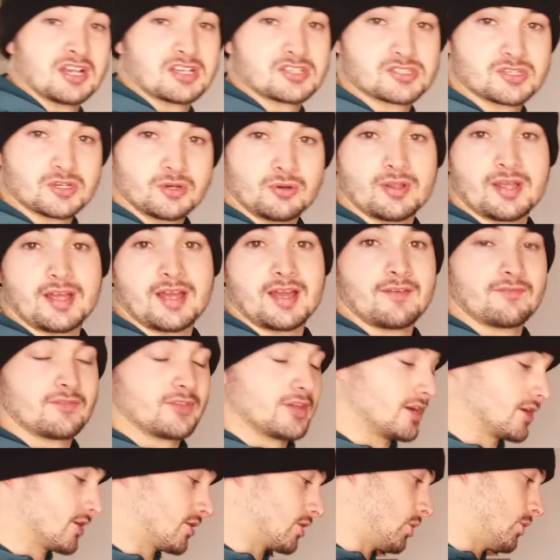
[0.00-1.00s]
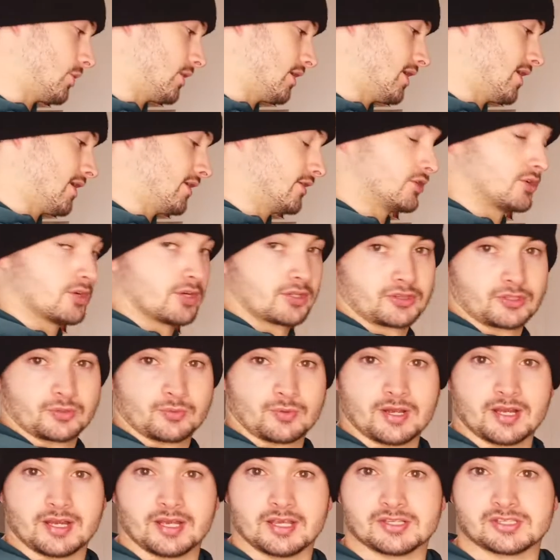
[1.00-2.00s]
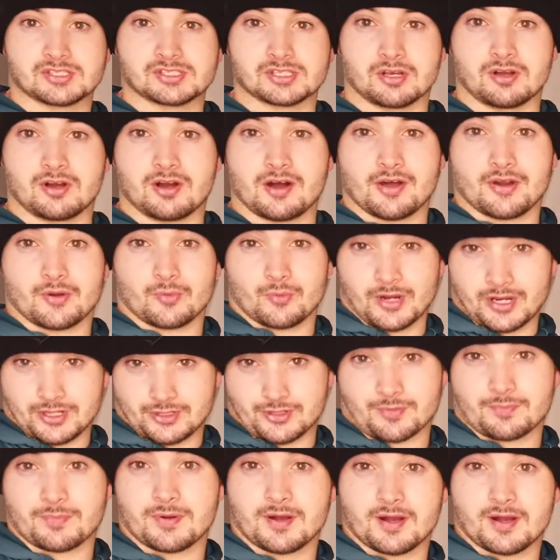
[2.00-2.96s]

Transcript: guys don't have that, go ahead and cook the rice on a regular